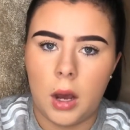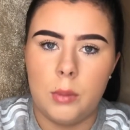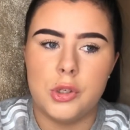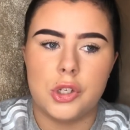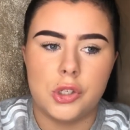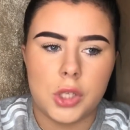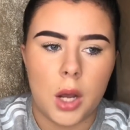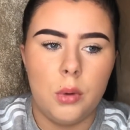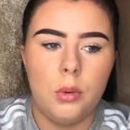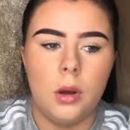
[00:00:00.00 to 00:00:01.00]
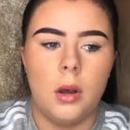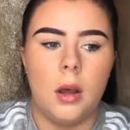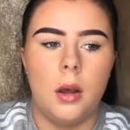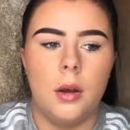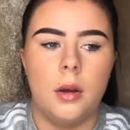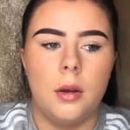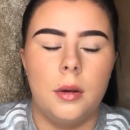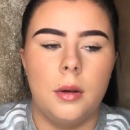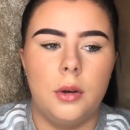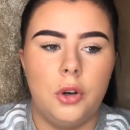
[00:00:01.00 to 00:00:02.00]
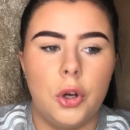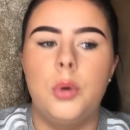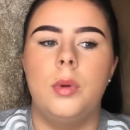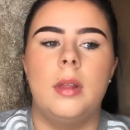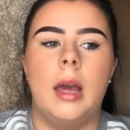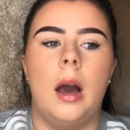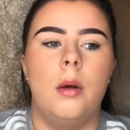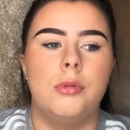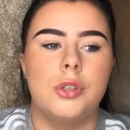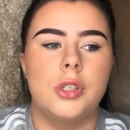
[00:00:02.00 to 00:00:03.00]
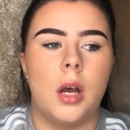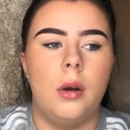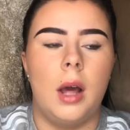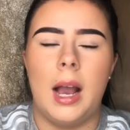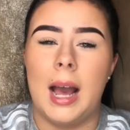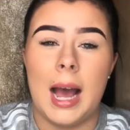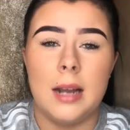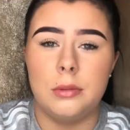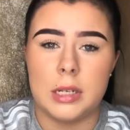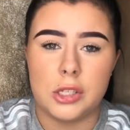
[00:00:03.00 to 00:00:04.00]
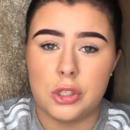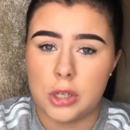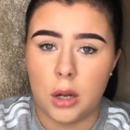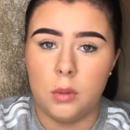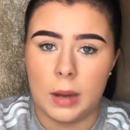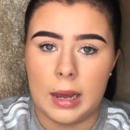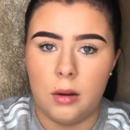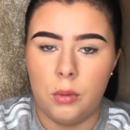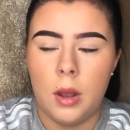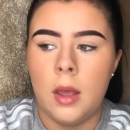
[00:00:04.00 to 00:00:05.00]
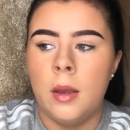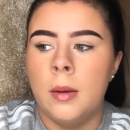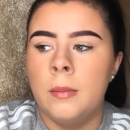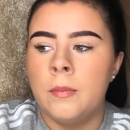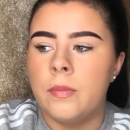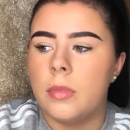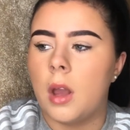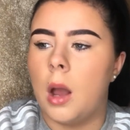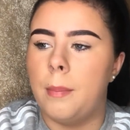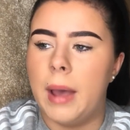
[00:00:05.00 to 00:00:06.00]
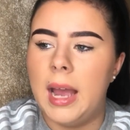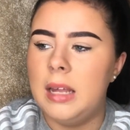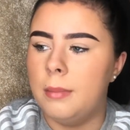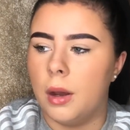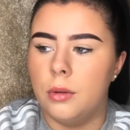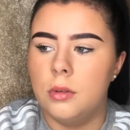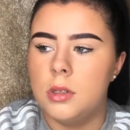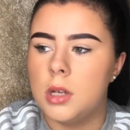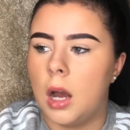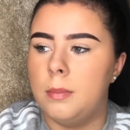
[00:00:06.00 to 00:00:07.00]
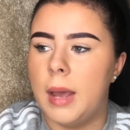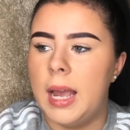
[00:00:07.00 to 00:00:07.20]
I was so good with it. I was so, like, I handled it so well. I barely moaned. I